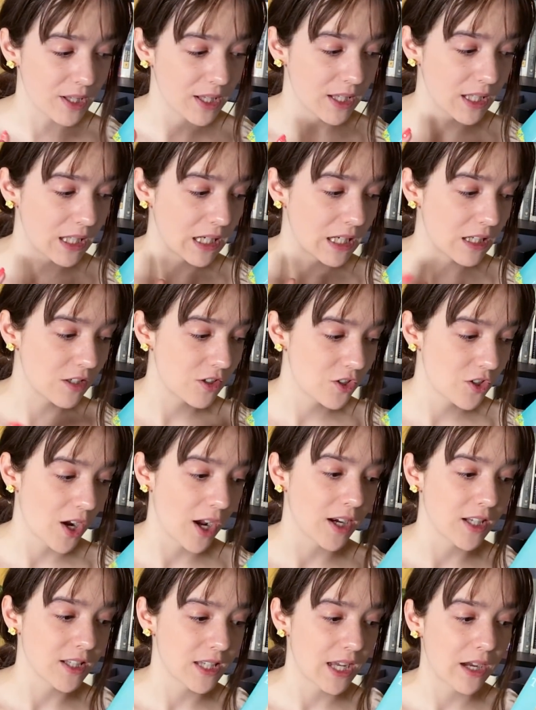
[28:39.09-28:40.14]
in
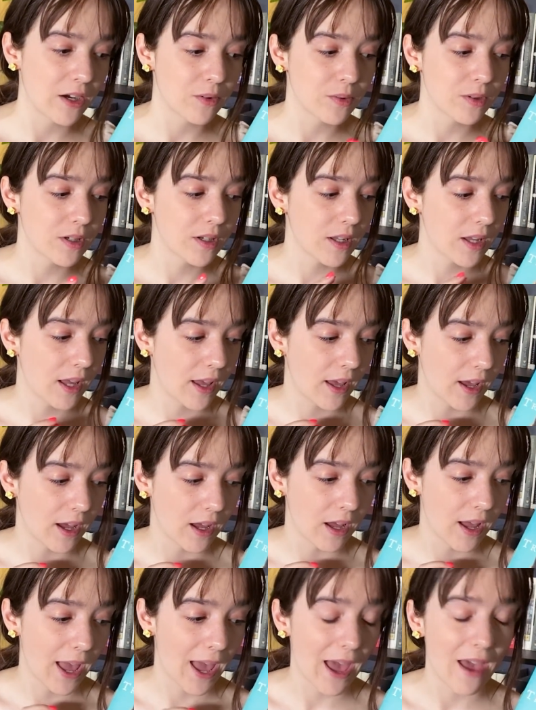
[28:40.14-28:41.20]
Chinatown
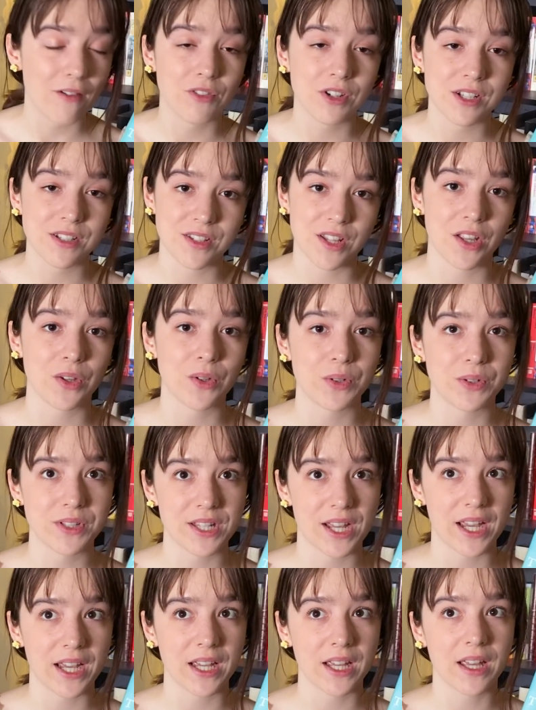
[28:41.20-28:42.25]
every single
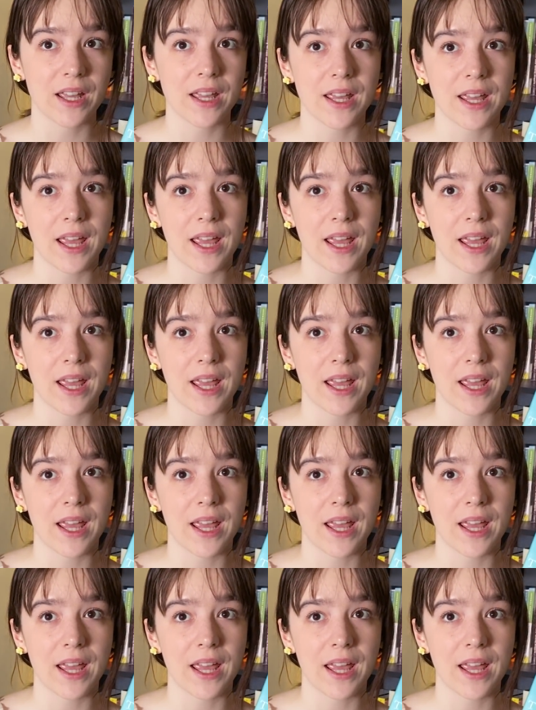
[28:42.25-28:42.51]
day,